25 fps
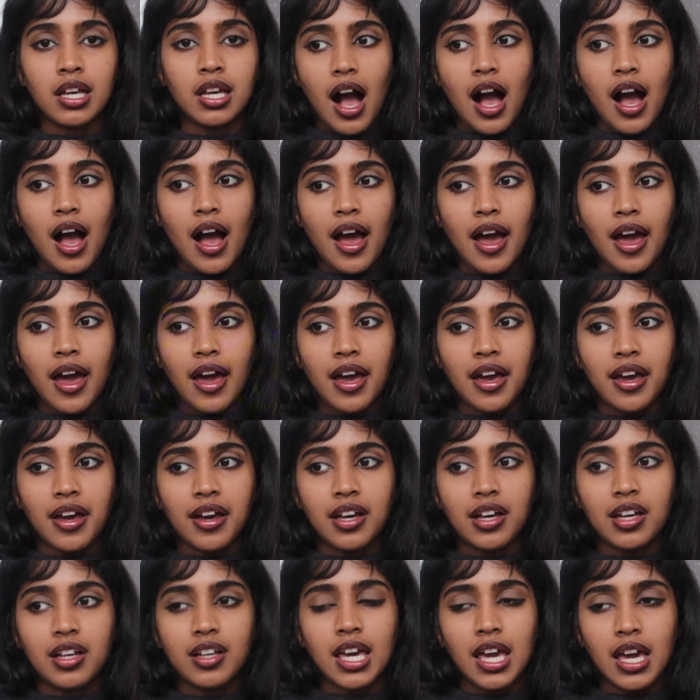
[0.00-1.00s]

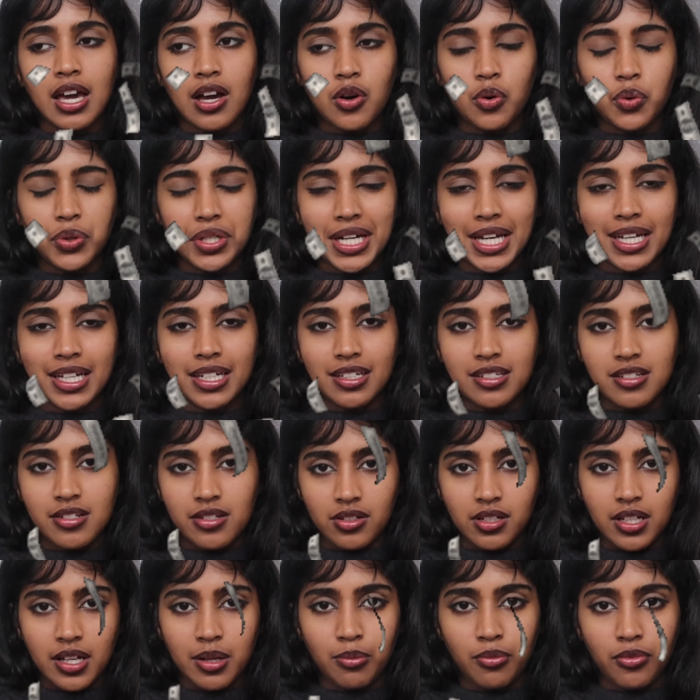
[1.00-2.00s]
I can't wait
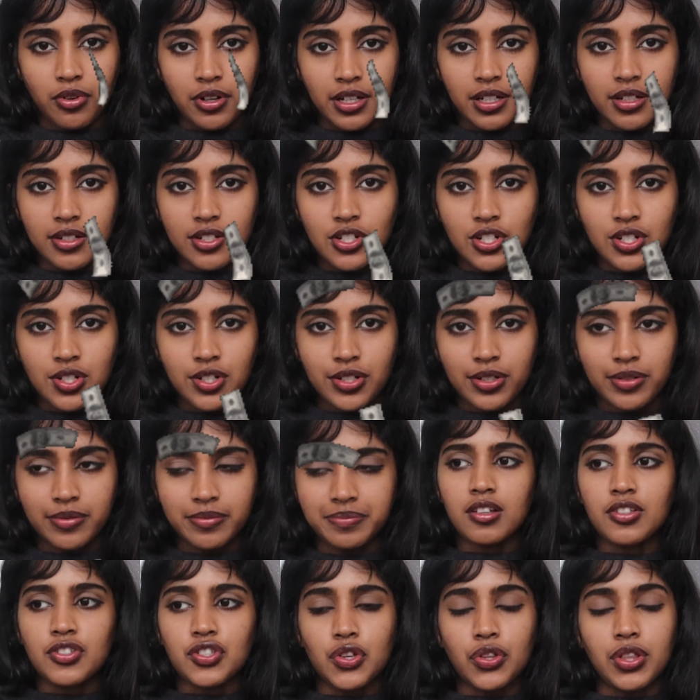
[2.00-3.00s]
until I'm rich
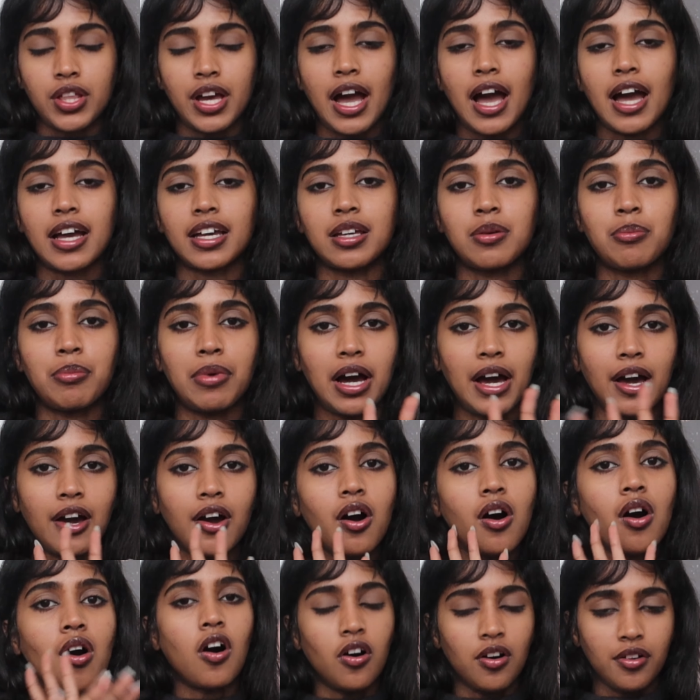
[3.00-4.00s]
so that I can buy
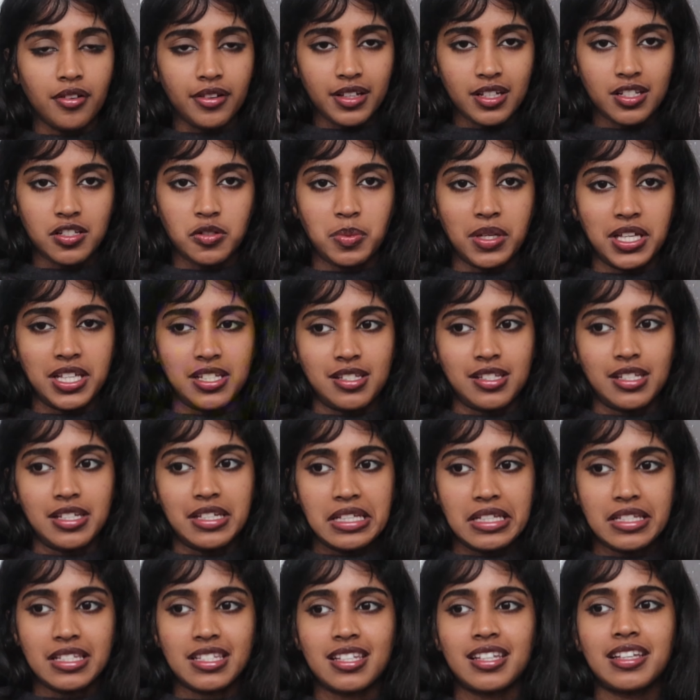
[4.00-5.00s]
all these
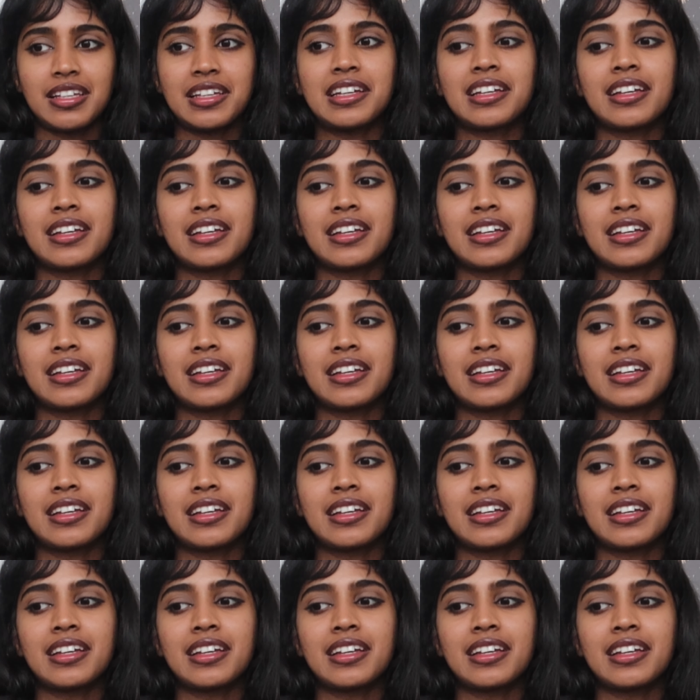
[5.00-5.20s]
pieces.